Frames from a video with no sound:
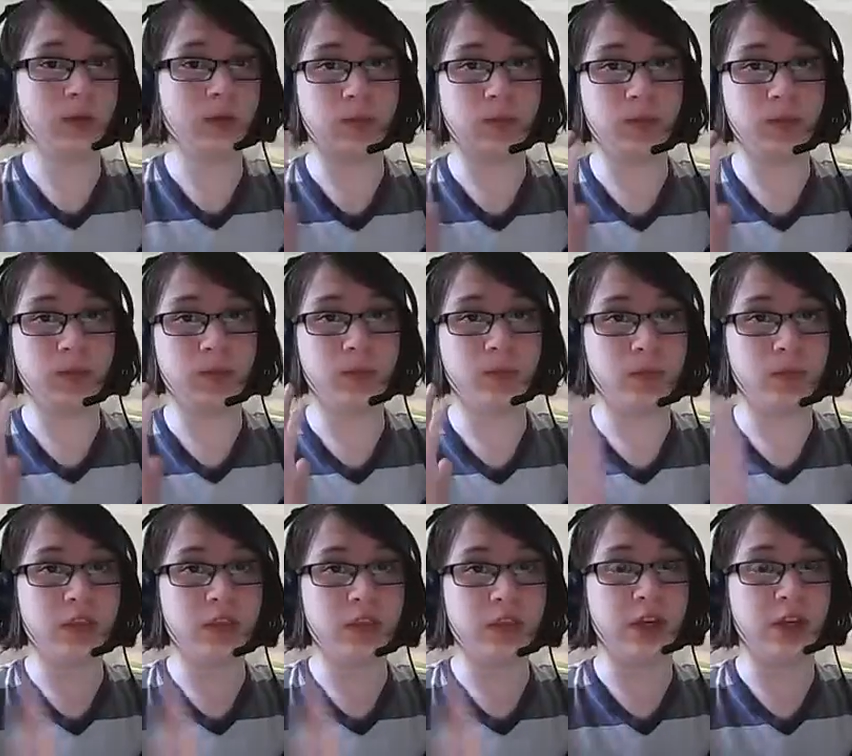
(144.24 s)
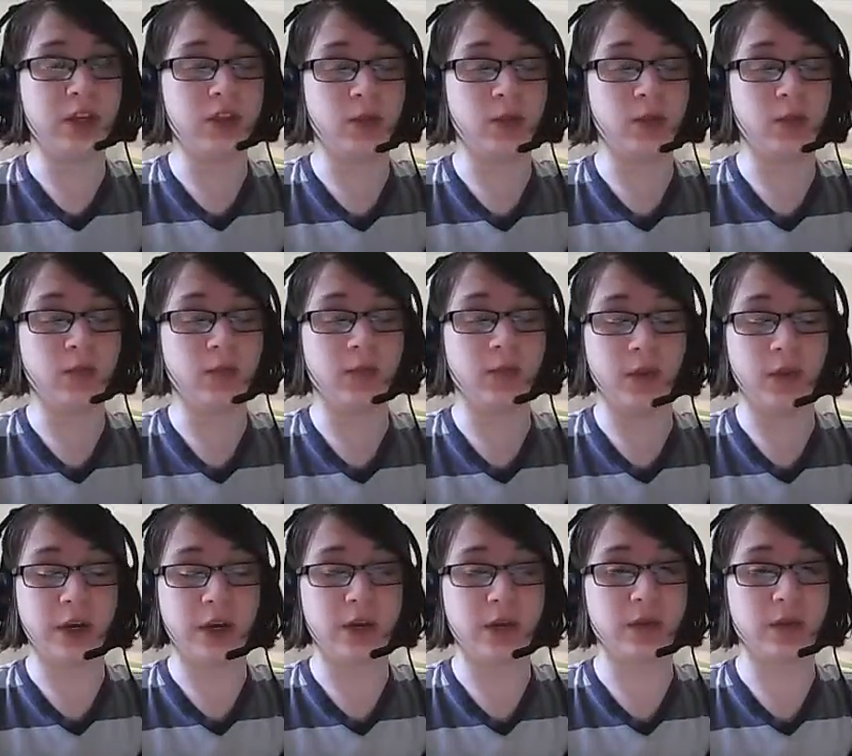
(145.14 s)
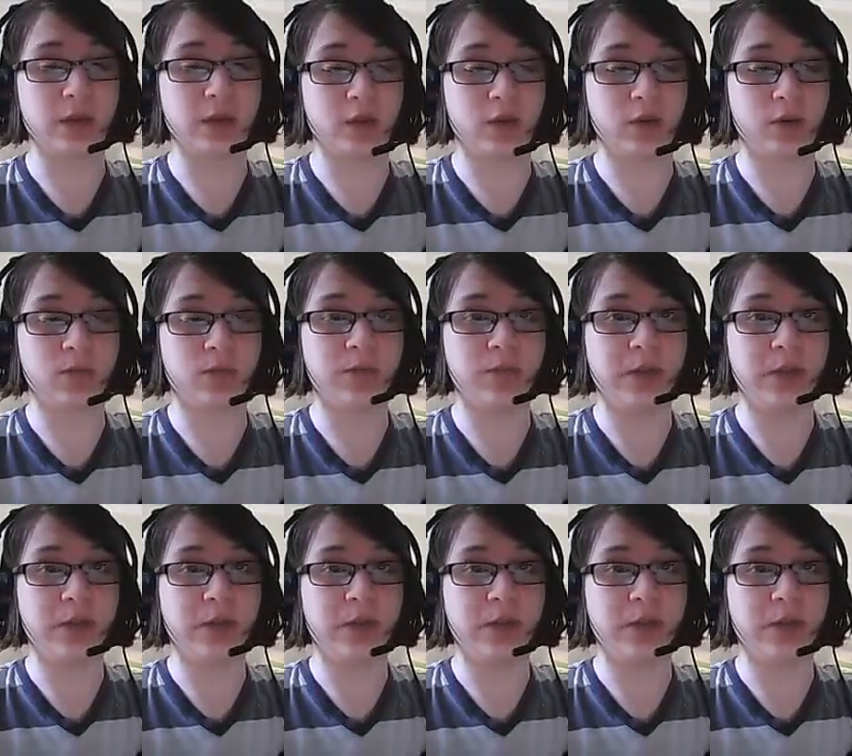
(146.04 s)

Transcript: stay tuned for the next video, and I